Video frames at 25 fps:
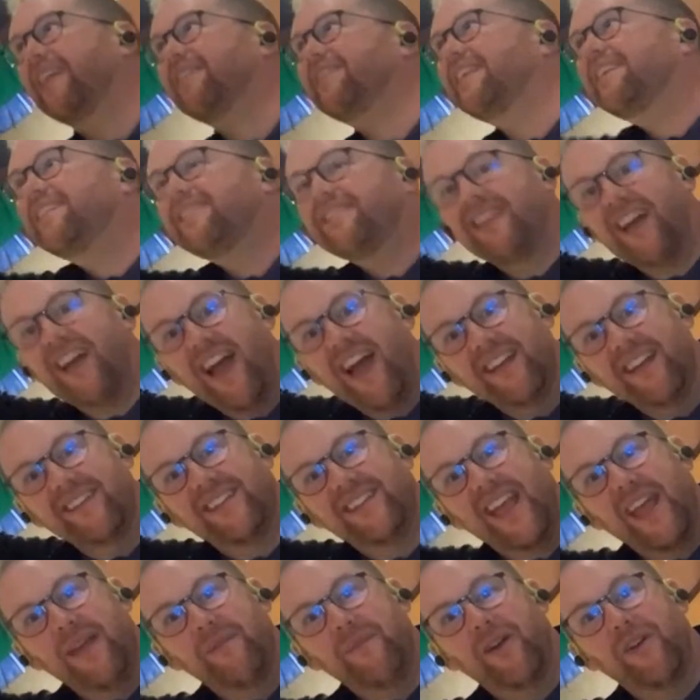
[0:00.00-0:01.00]
and these
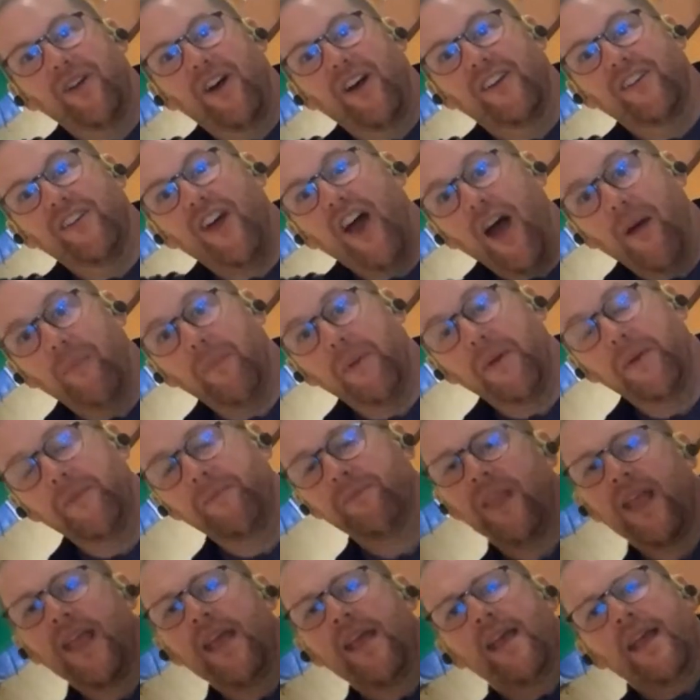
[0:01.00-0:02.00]
guys came out on top.
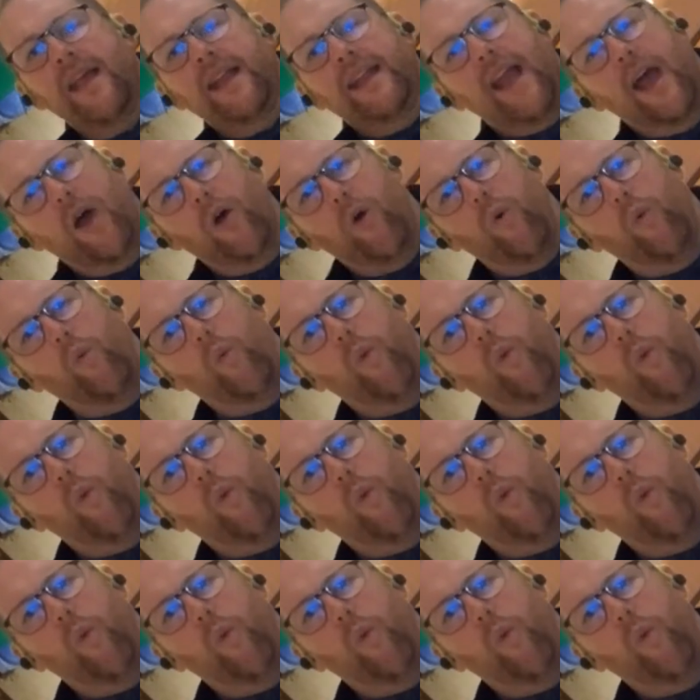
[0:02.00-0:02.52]
Now,